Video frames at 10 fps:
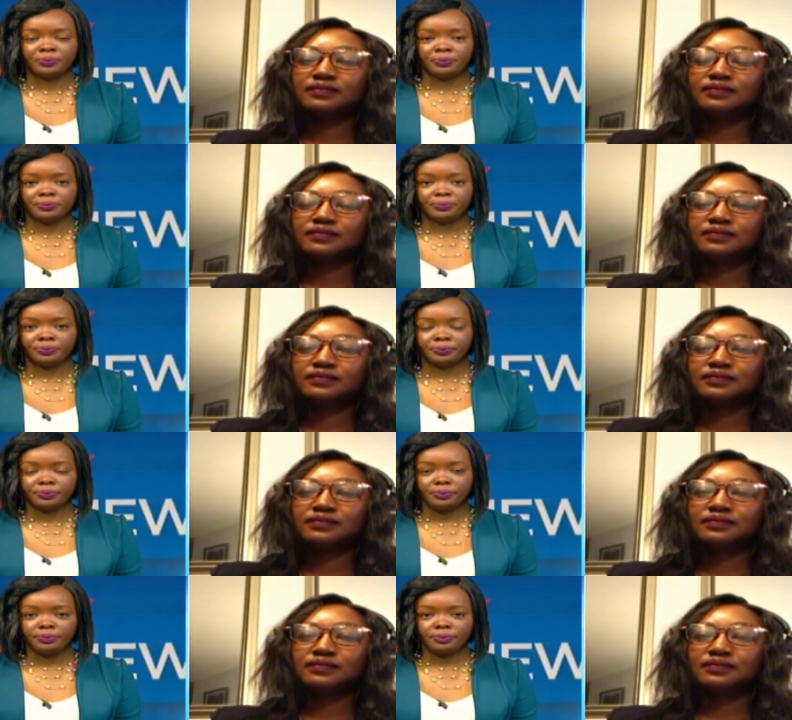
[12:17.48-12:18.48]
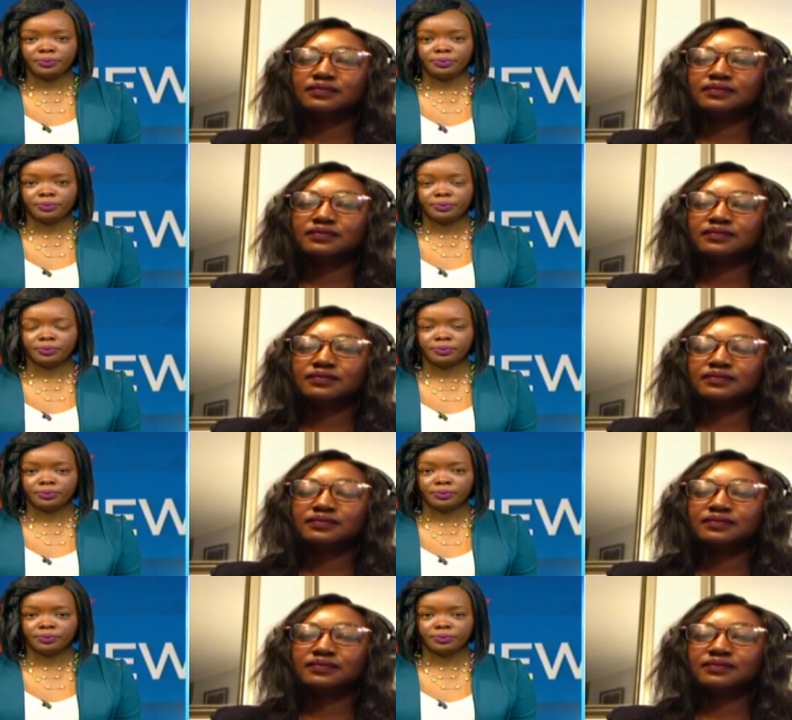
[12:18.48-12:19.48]

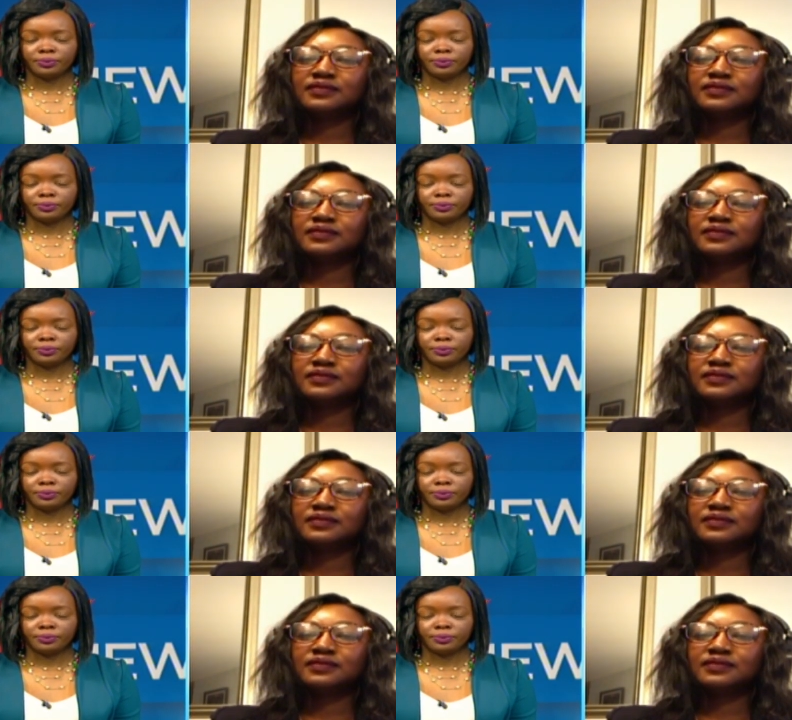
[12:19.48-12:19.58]
No one is speaking in this clip.